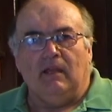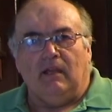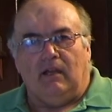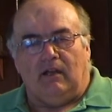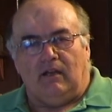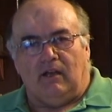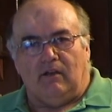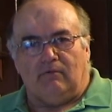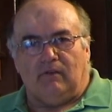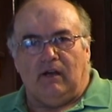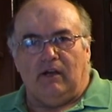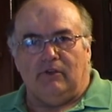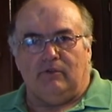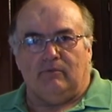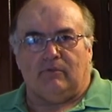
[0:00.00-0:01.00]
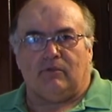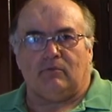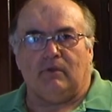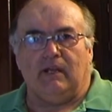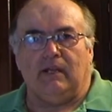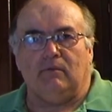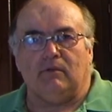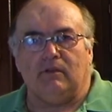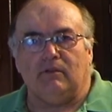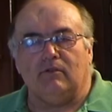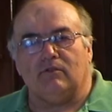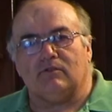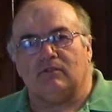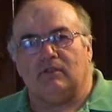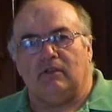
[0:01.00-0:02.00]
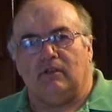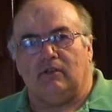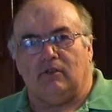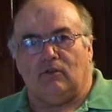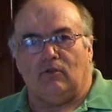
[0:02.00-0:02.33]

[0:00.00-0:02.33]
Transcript: And on Volume 3, we used it in the